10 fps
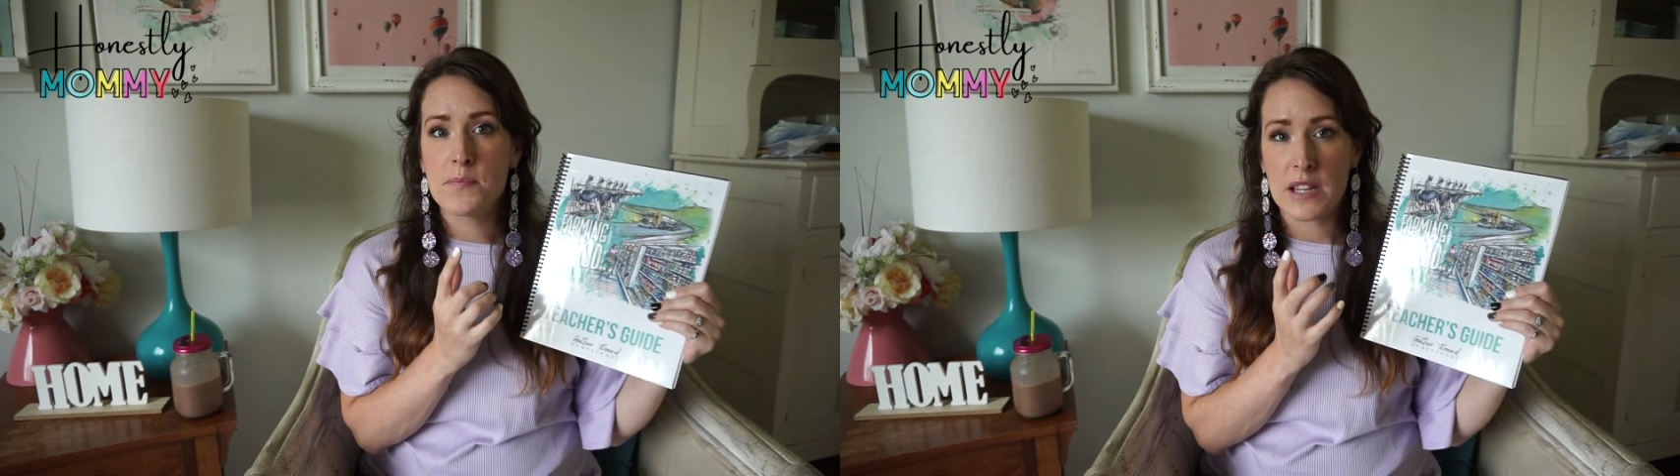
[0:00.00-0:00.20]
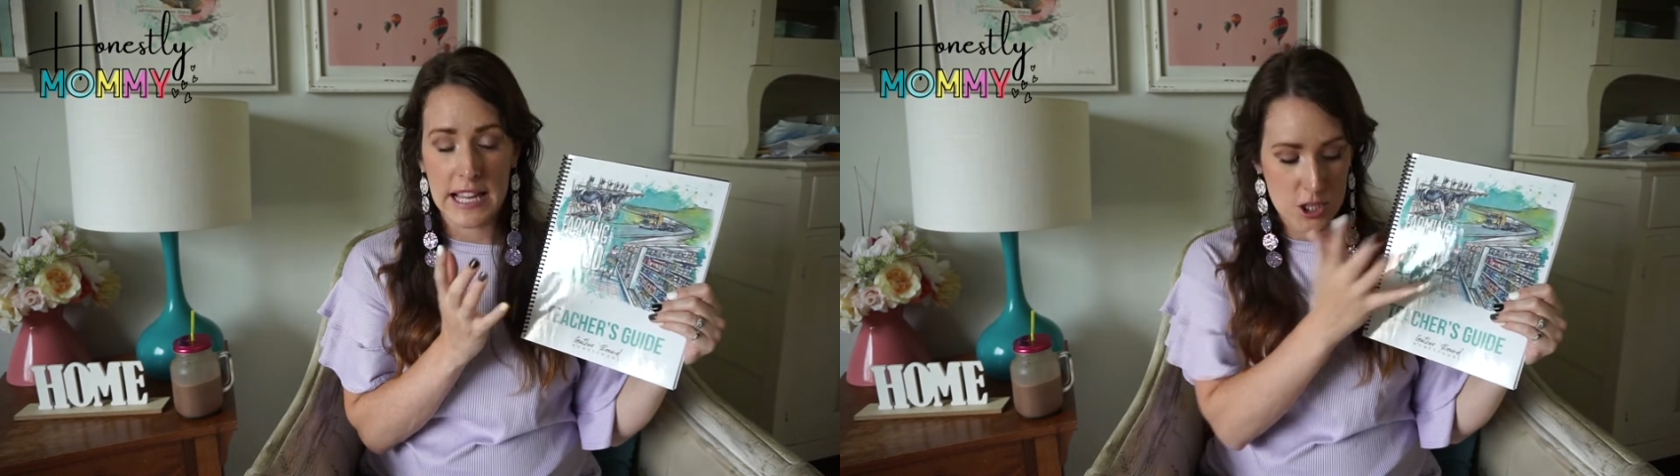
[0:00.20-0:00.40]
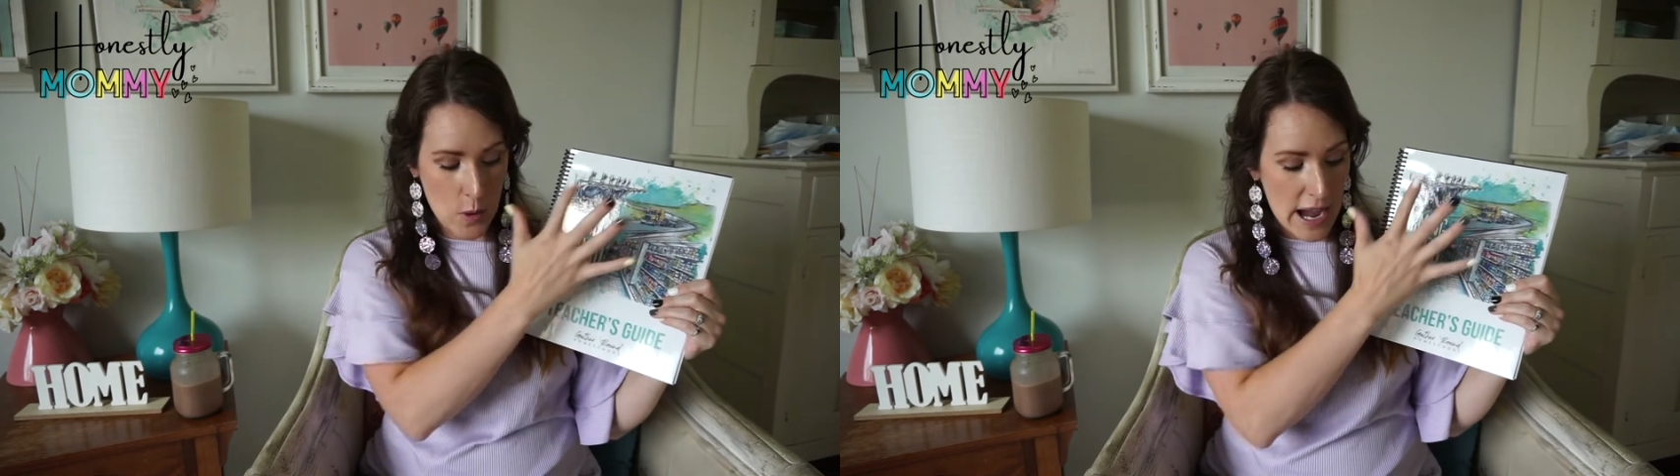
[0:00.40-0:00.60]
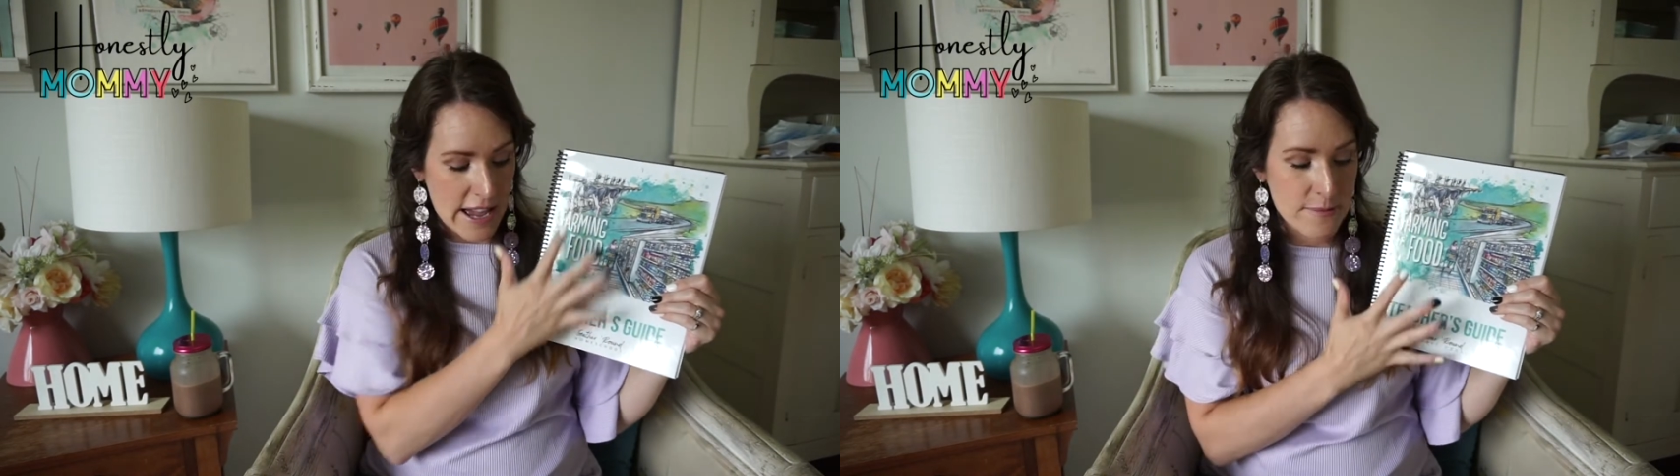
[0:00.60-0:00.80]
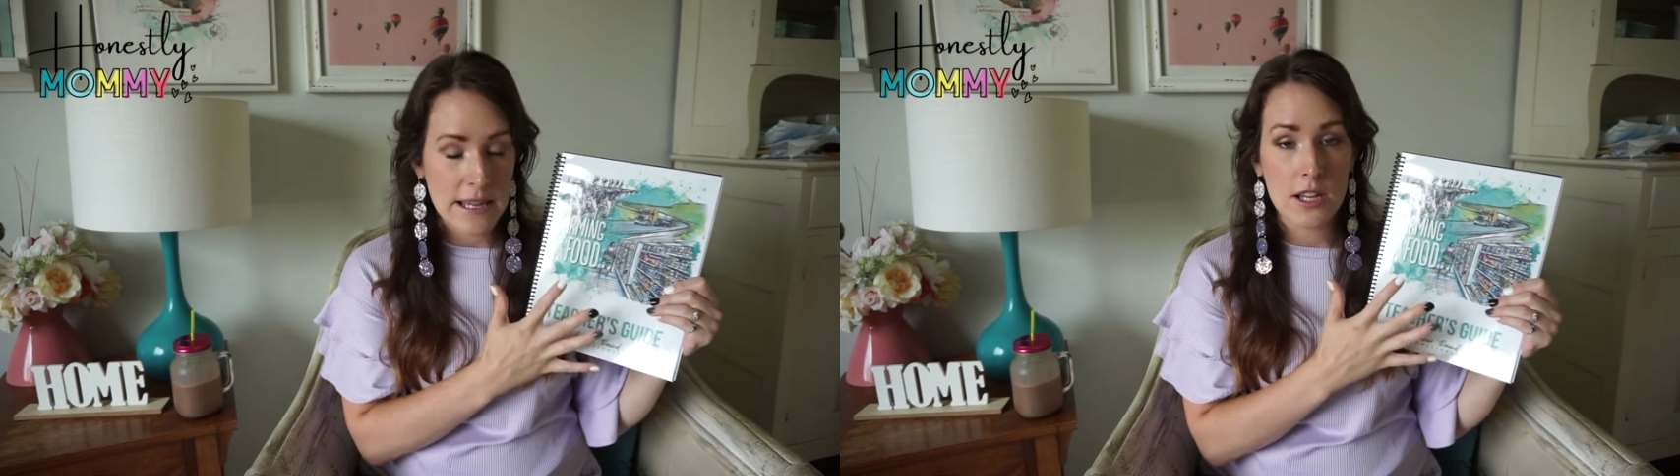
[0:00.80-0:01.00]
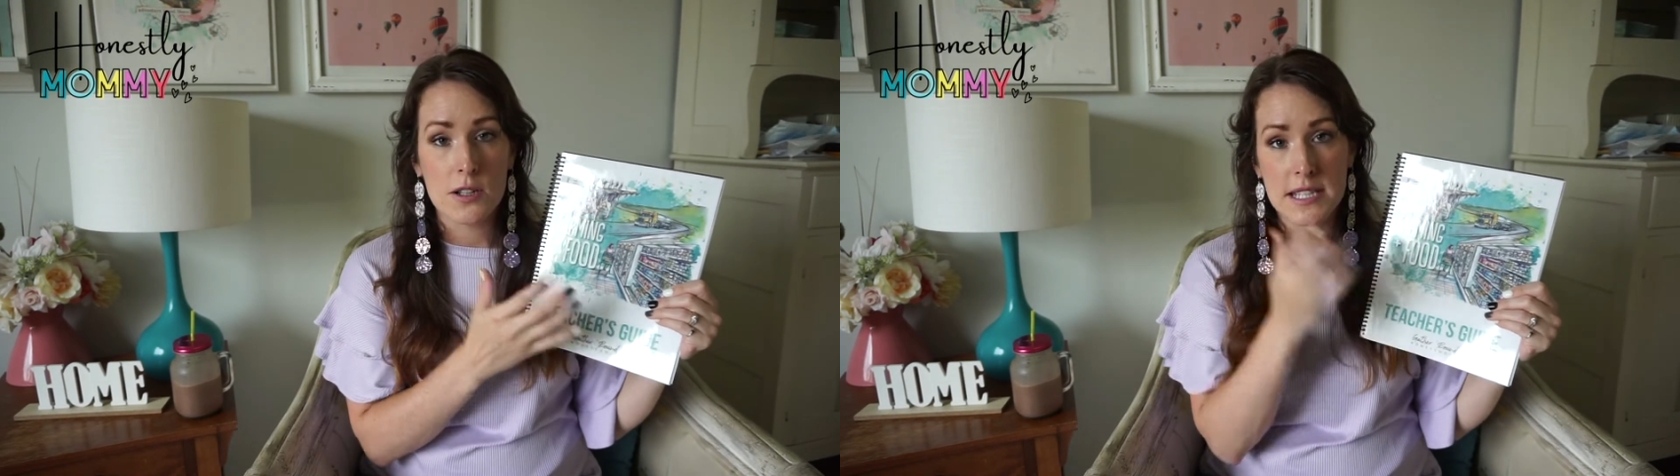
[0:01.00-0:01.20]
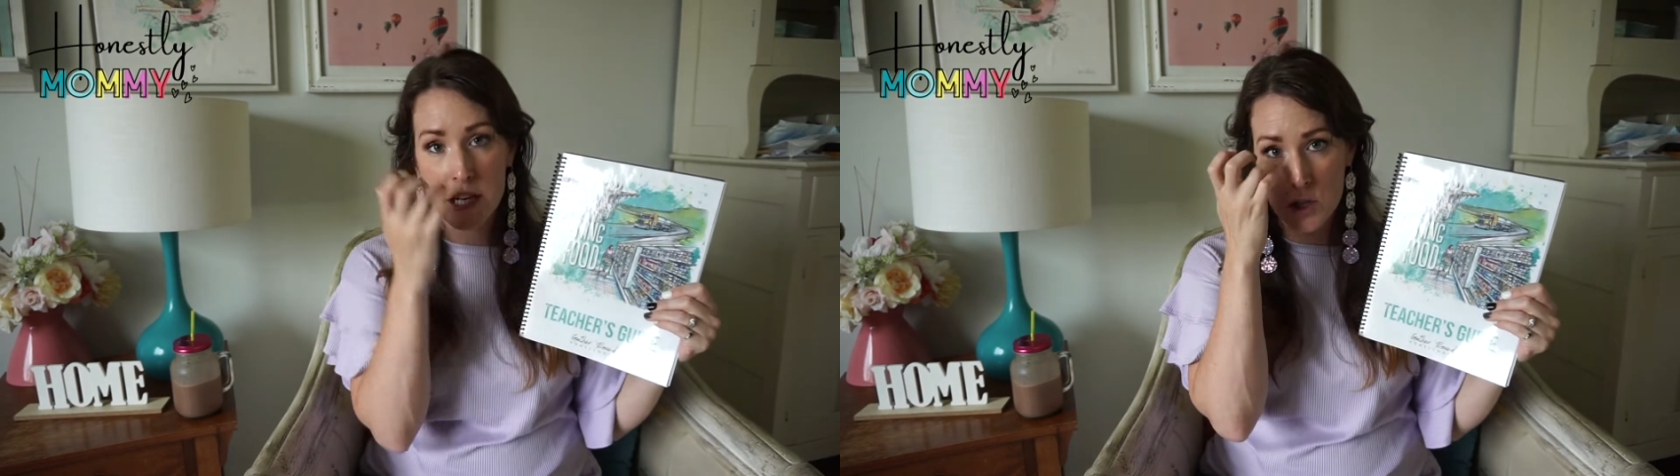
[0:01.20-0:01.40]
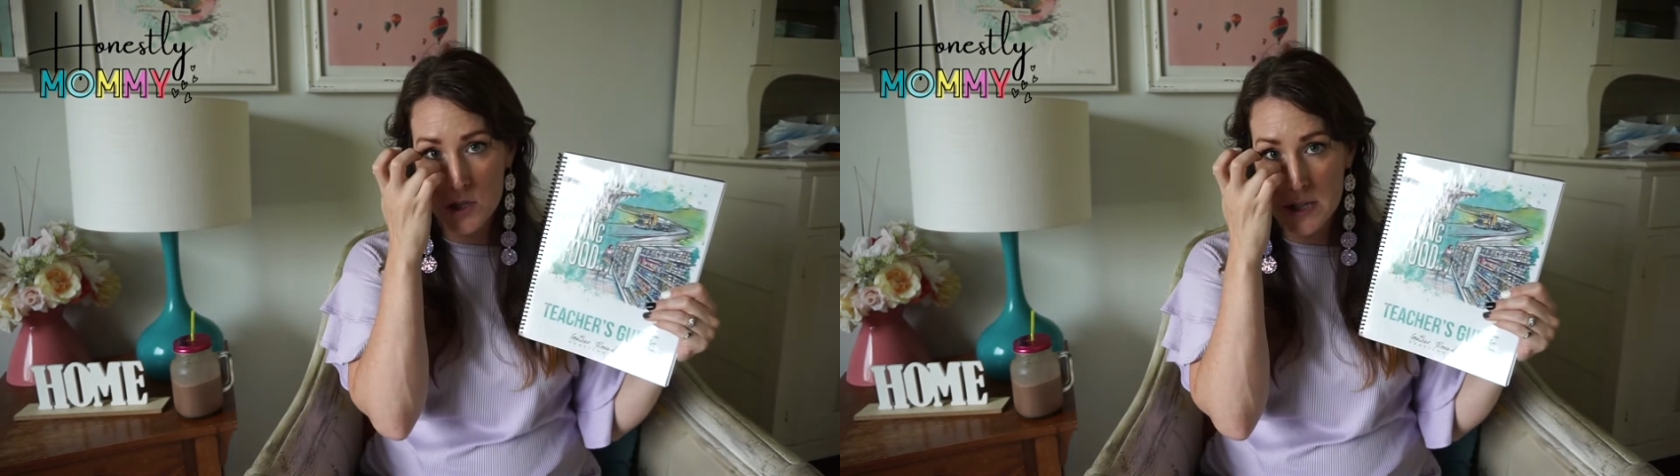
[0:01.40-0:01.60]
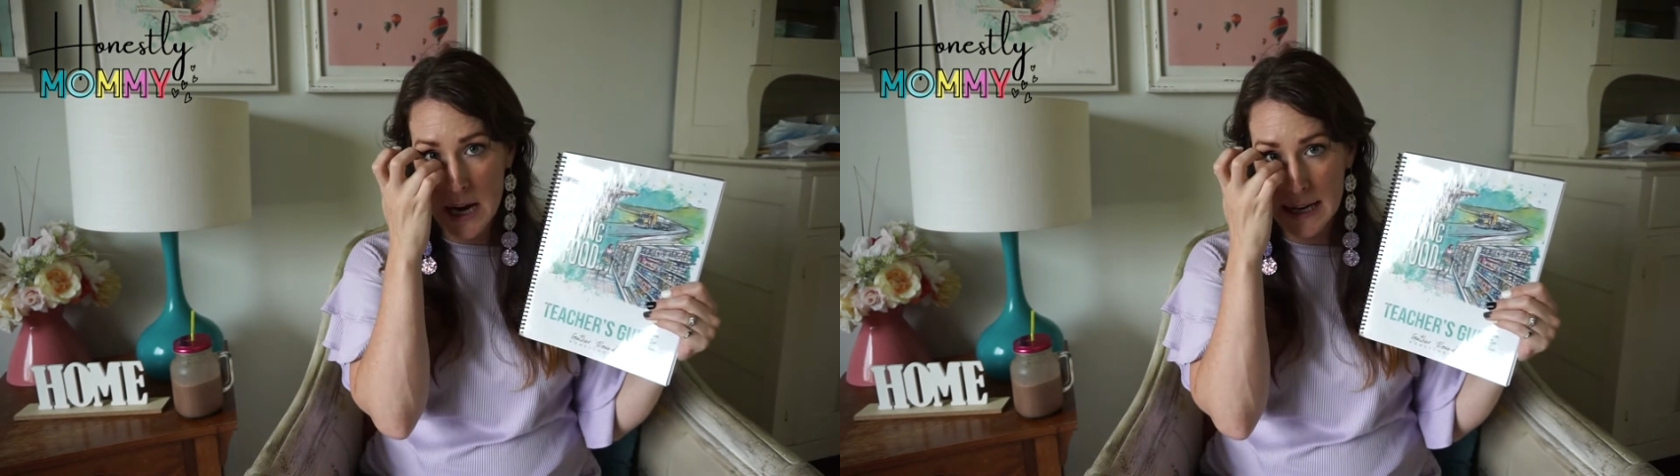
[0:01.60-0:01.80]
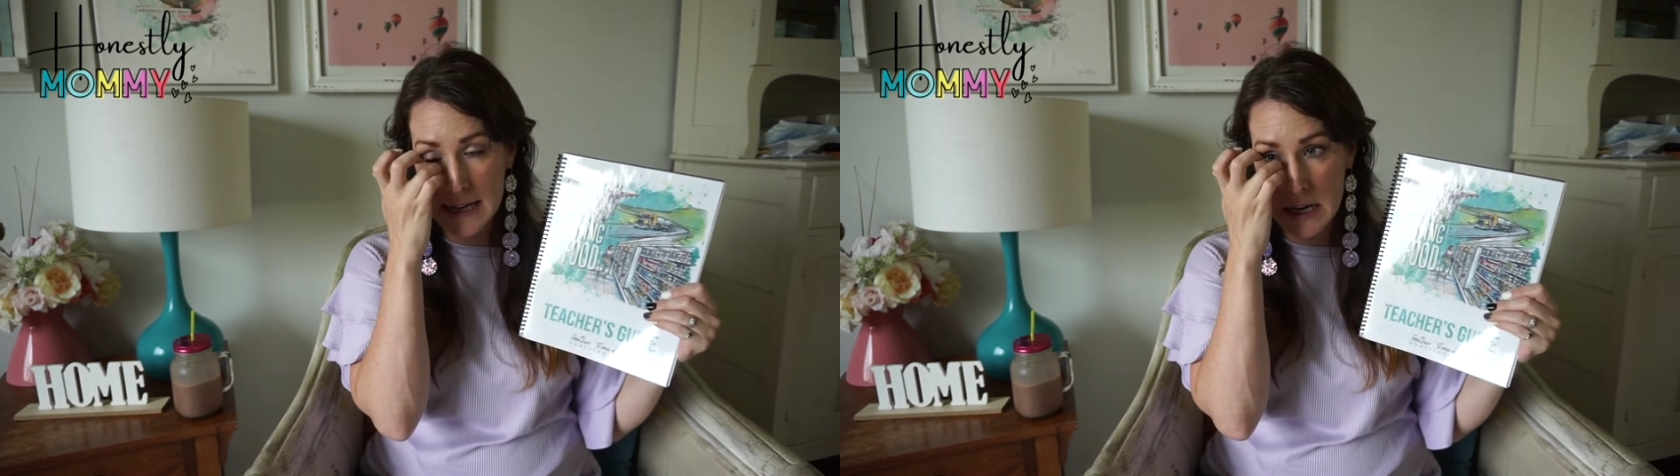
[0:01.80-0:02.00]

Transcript: like, so I have my little teacher's guide